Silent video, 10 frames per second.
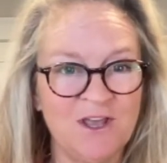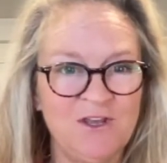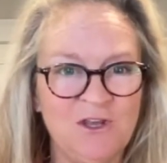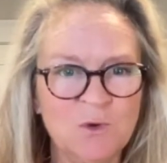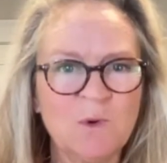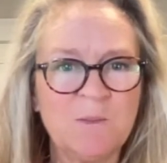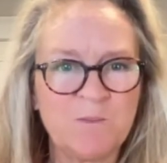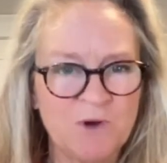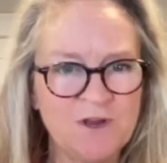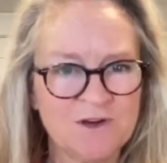You will
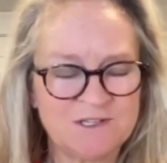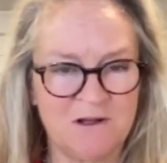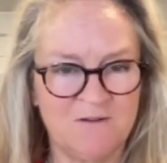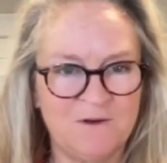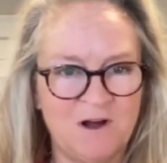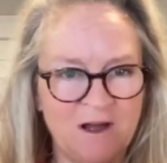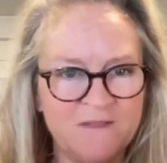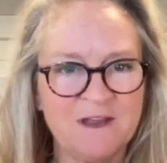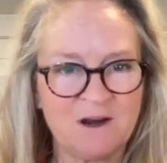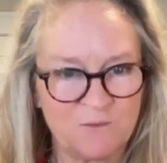put yourself
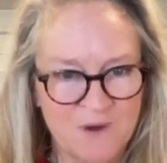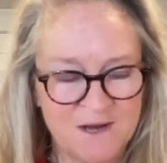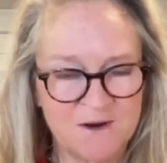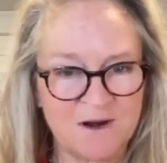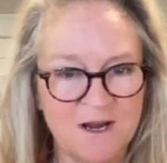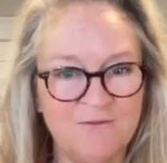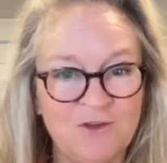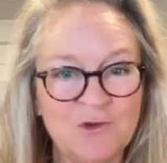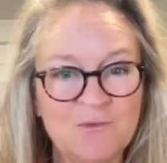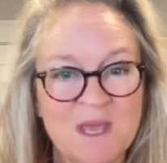on their radar
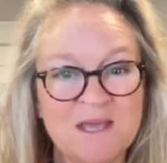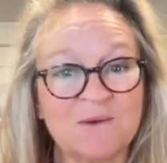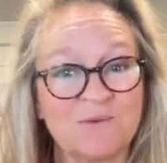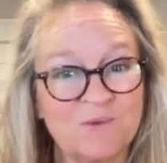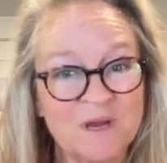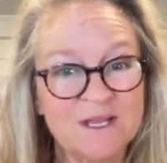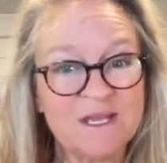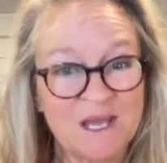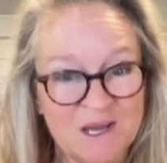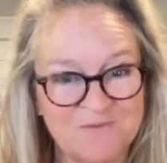if you make a
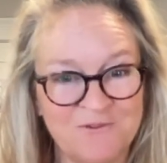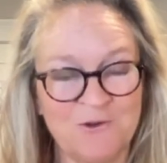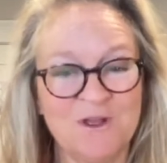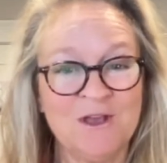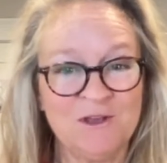really helpful,